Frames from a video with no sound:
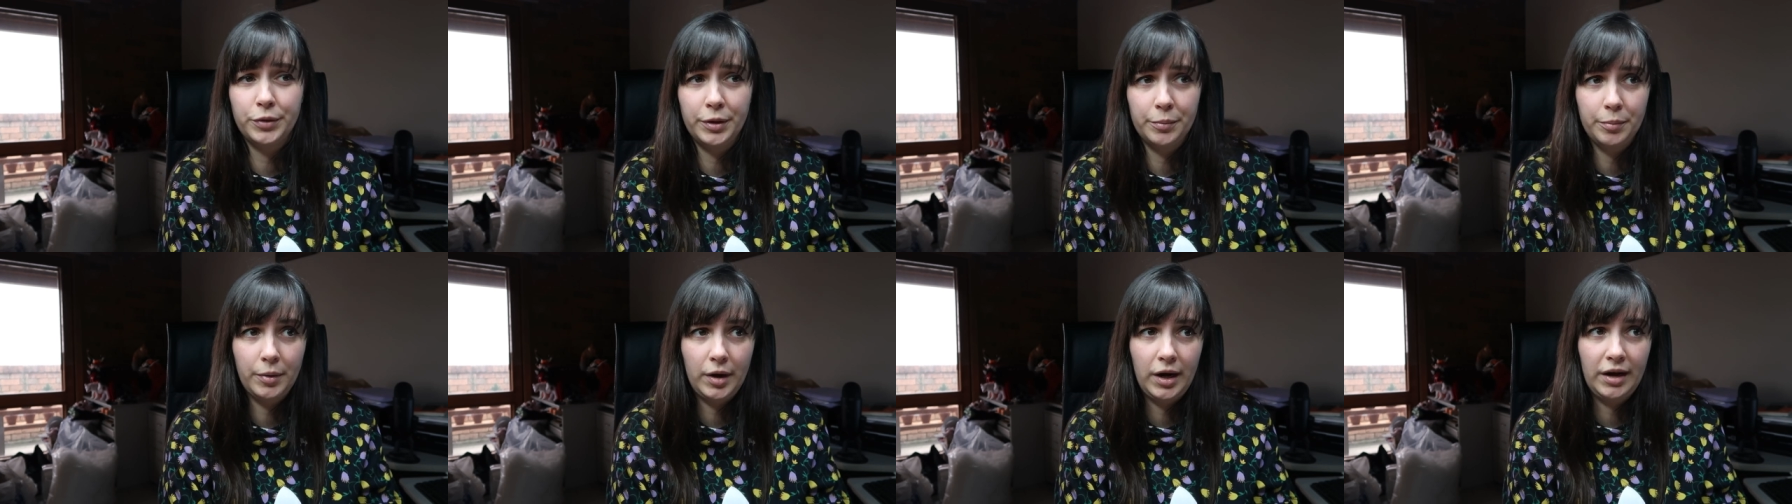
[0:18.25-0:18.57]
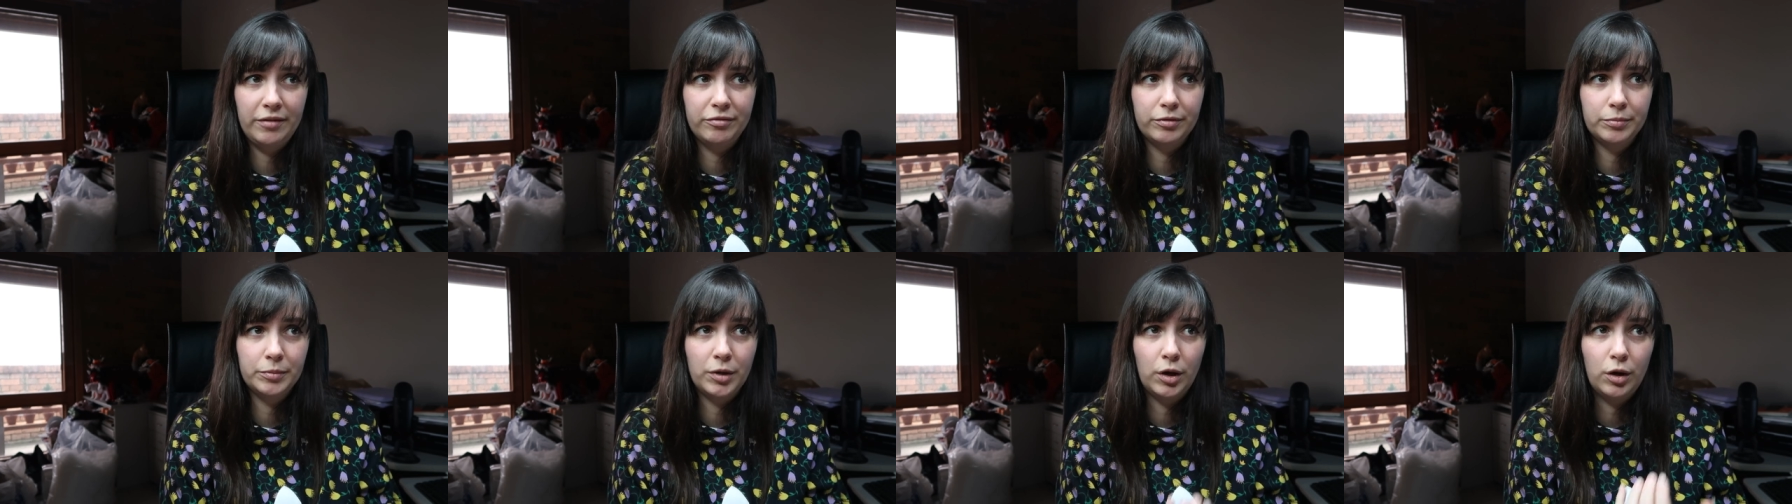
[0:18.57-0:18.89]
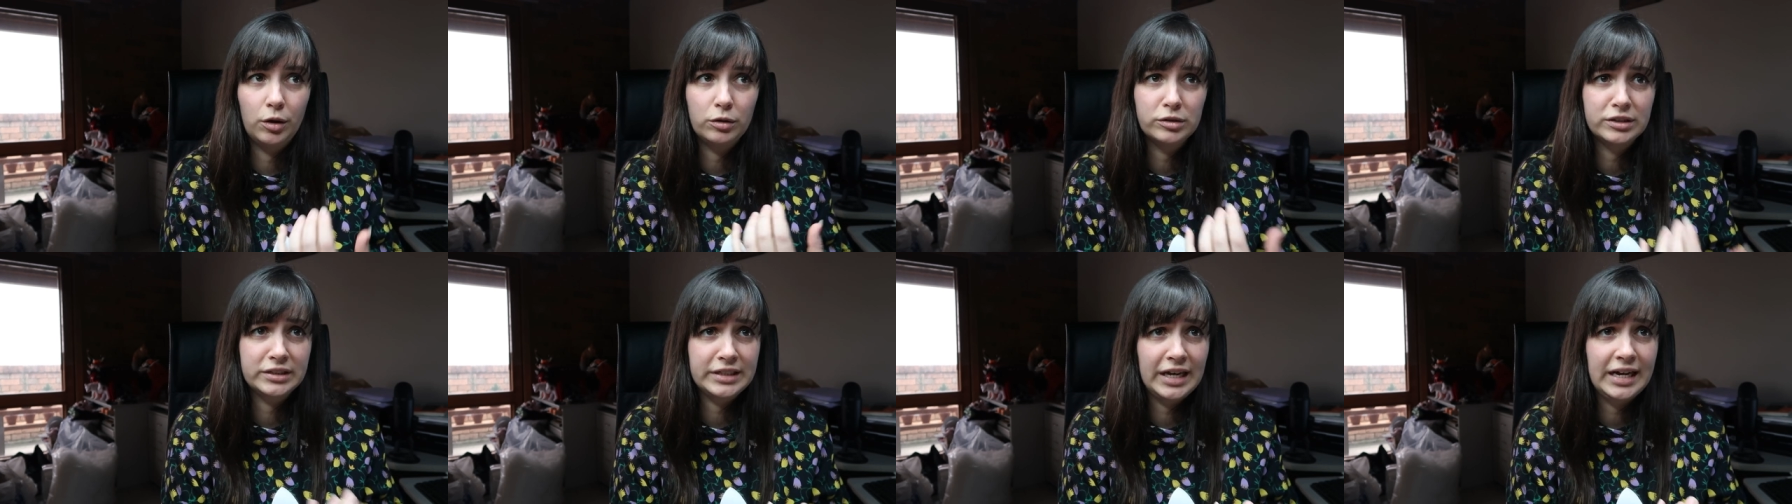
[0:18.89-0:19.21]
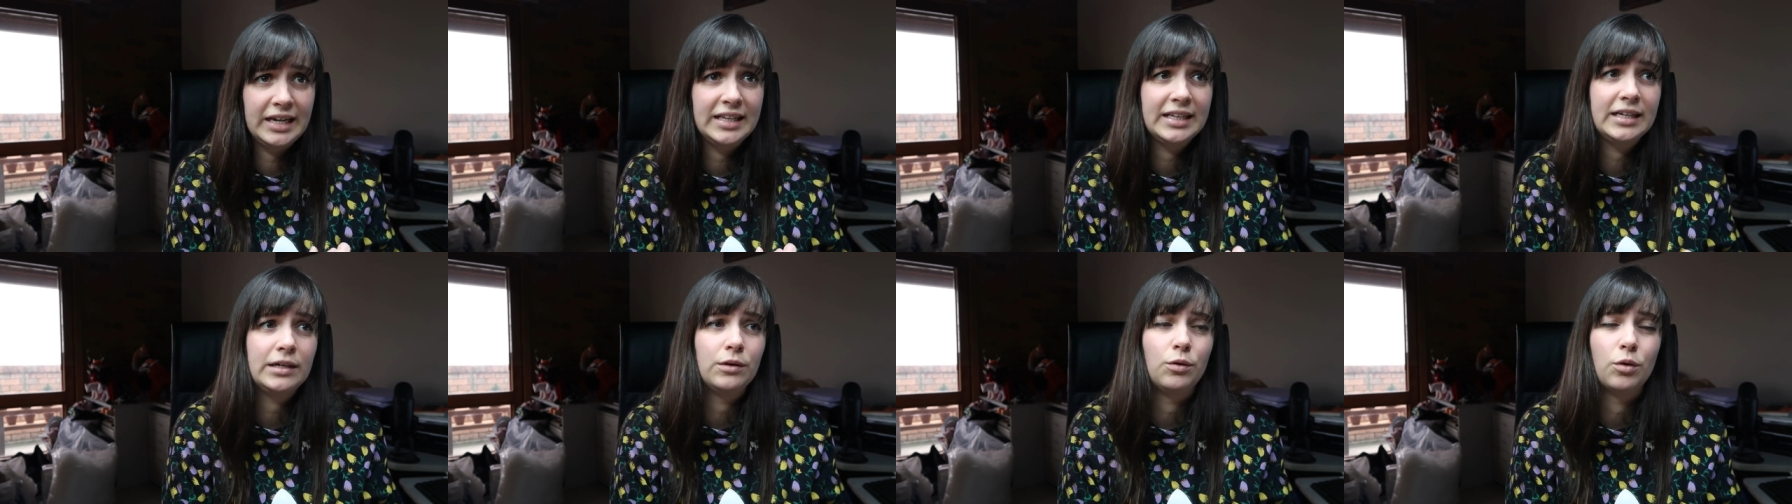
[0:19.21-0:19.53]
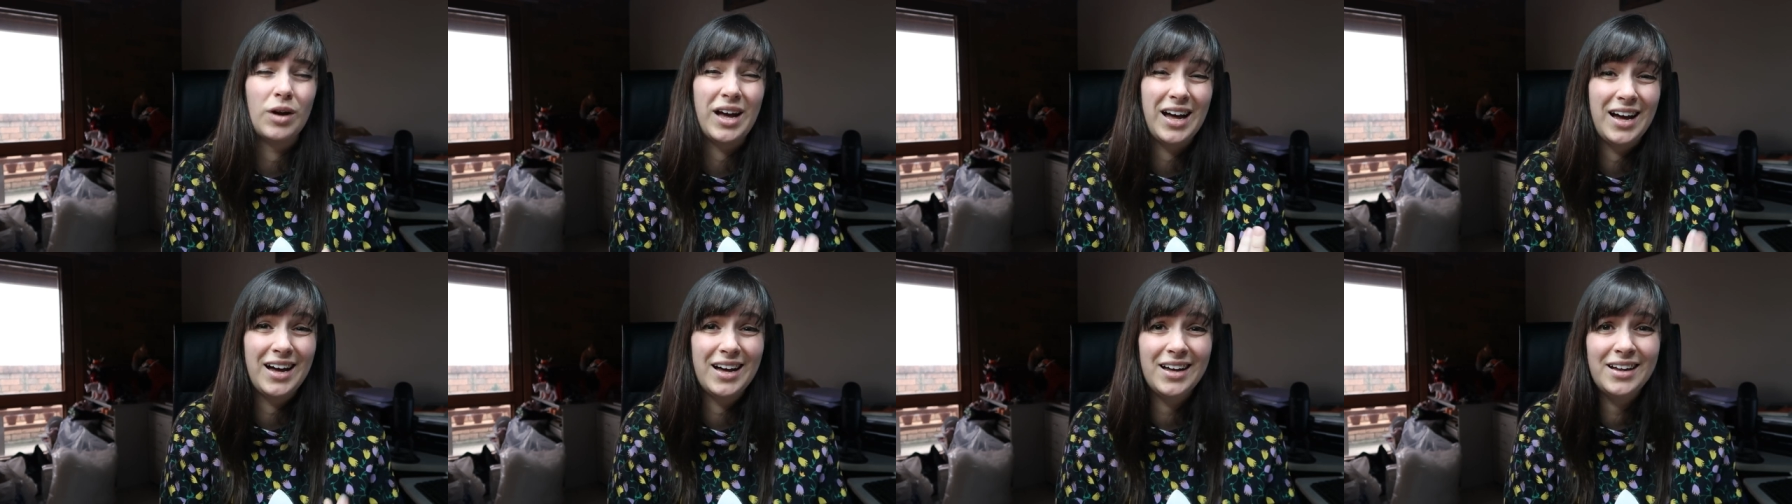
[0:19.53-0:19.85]
want to buy from the wholesaler
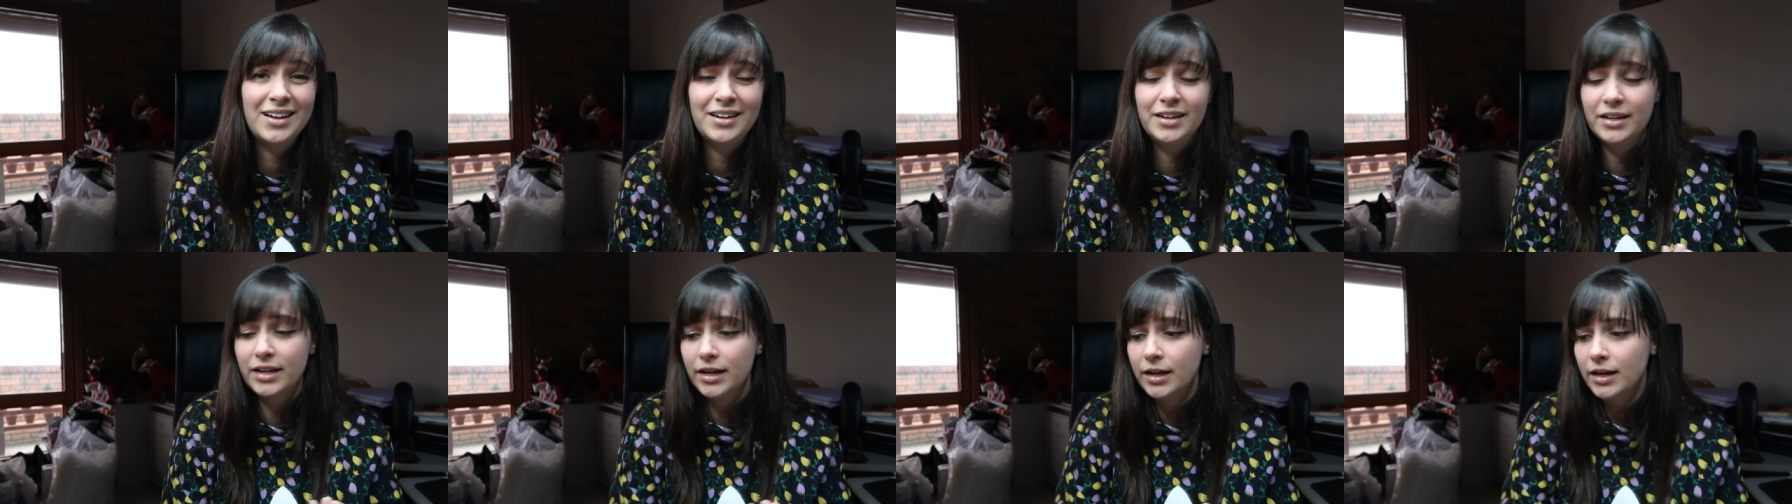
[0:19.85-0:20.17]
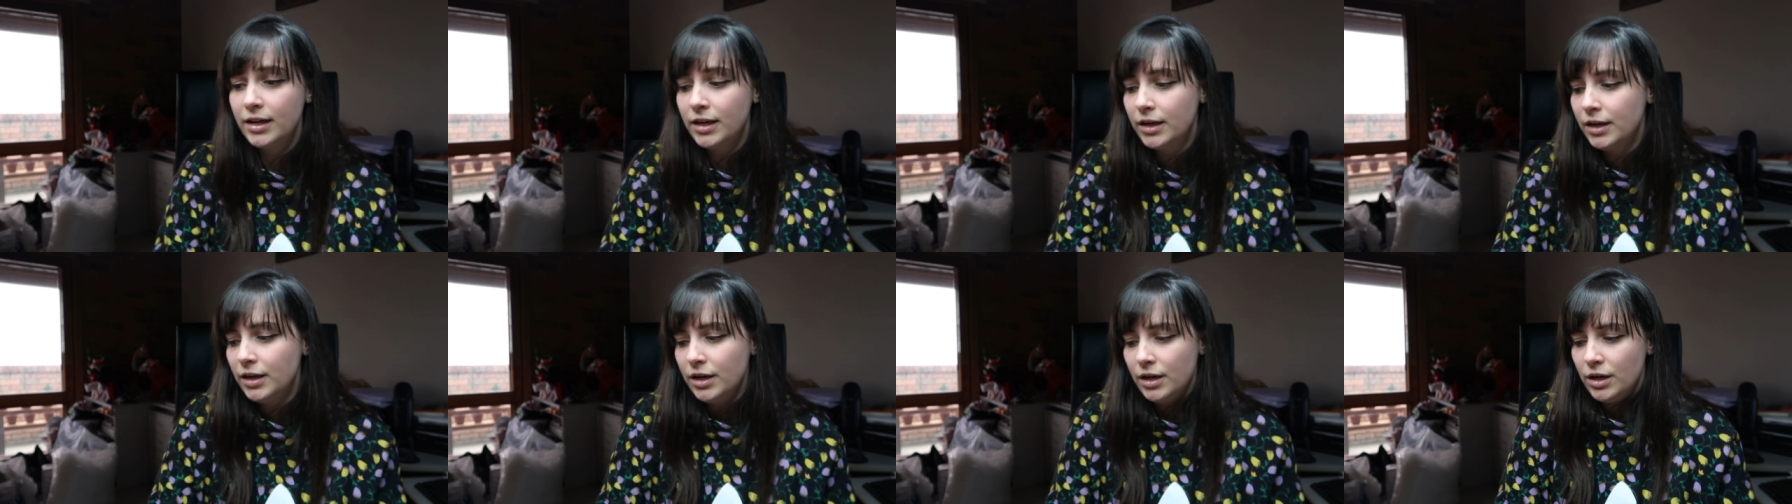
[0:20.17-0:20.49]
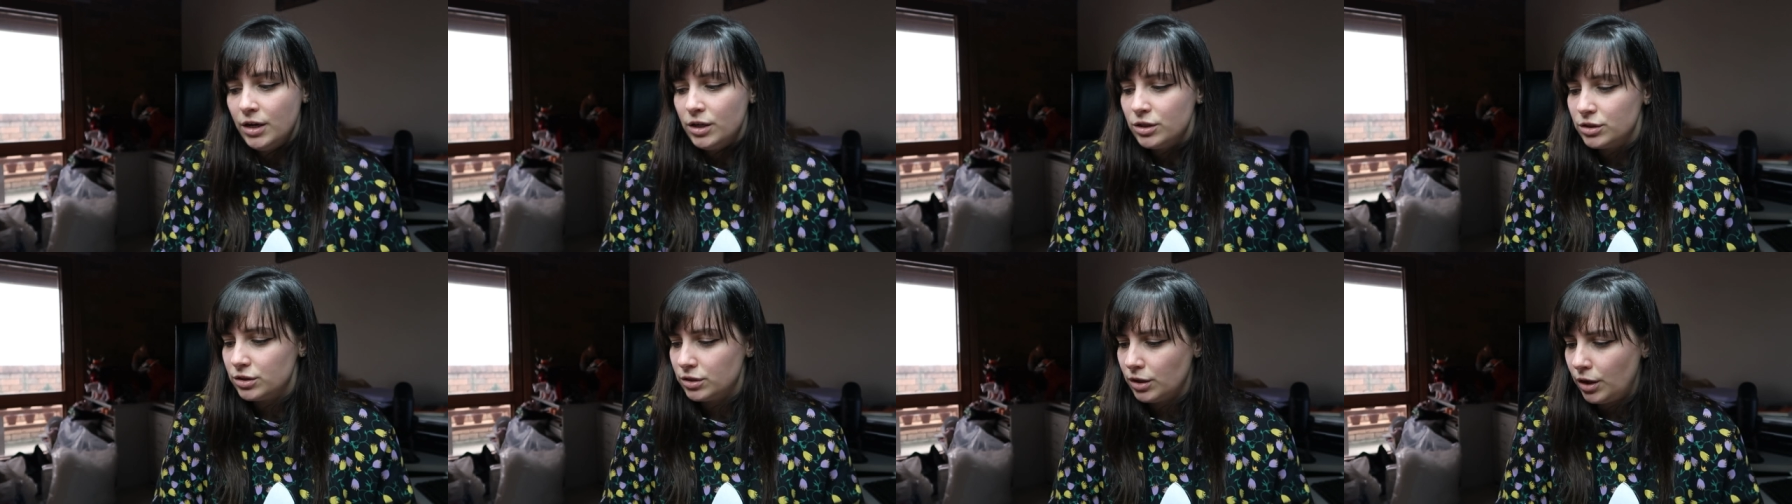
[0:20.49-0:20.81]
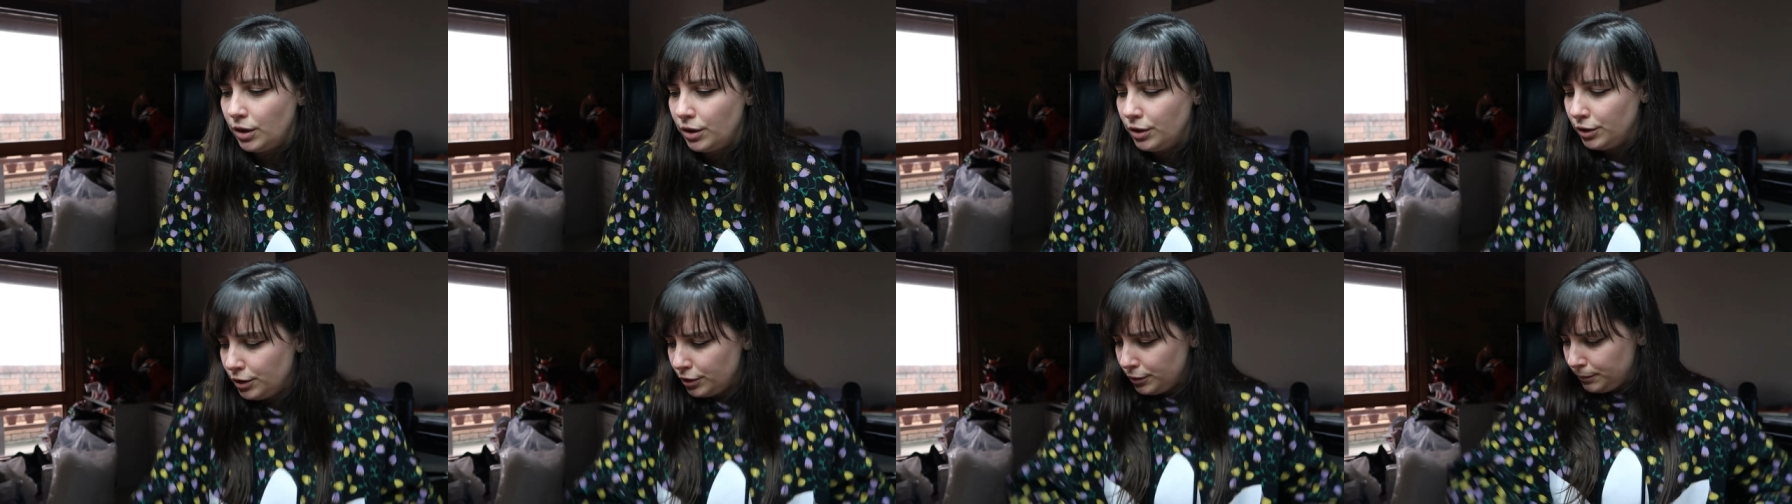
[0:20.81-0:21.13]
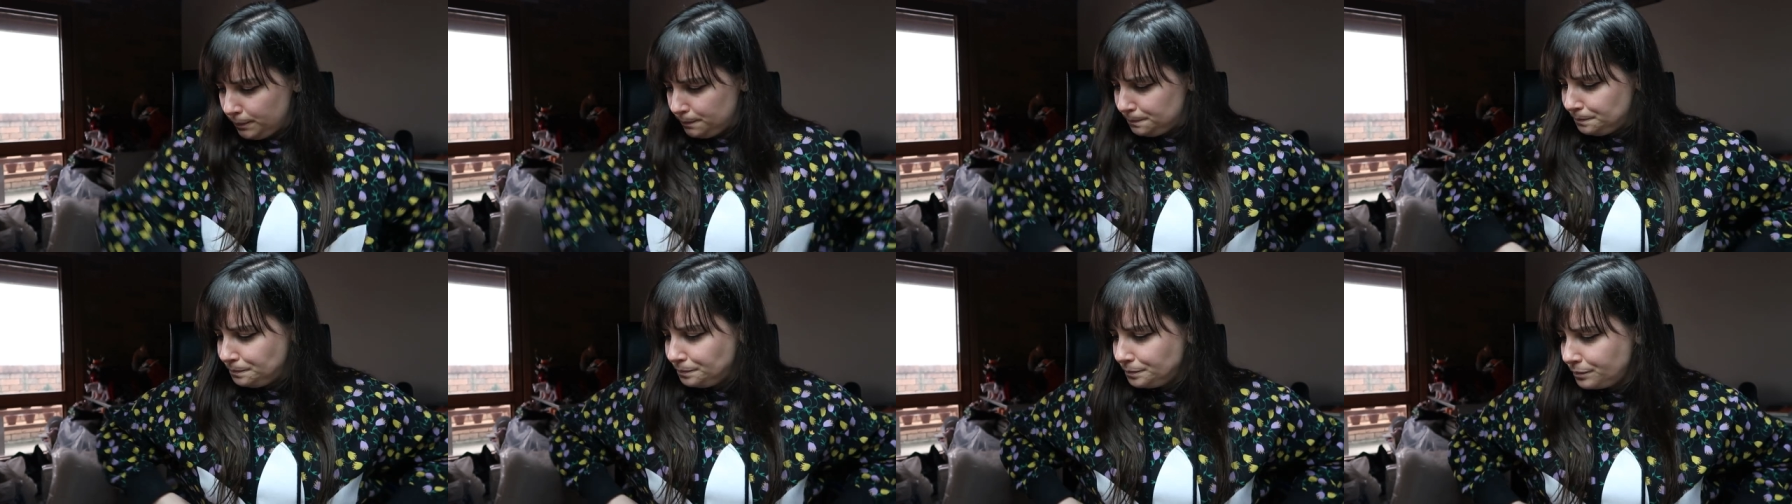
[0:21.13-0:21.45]
or can't.
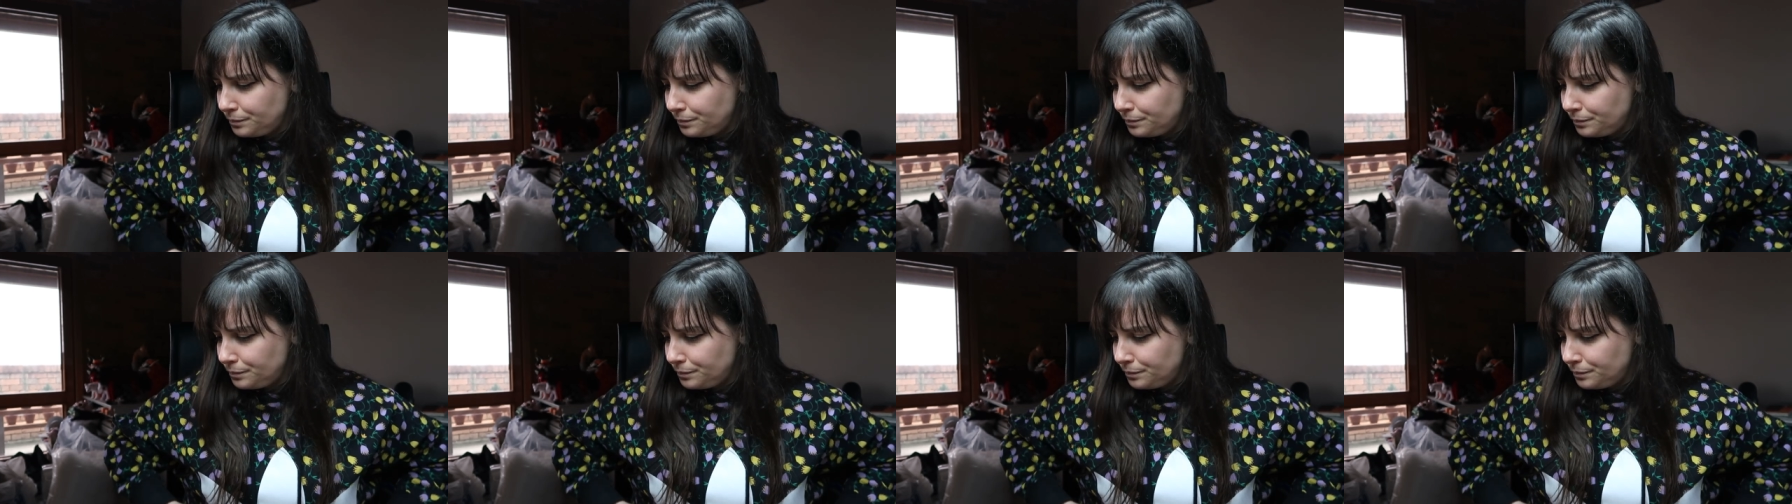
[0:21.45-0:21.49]
So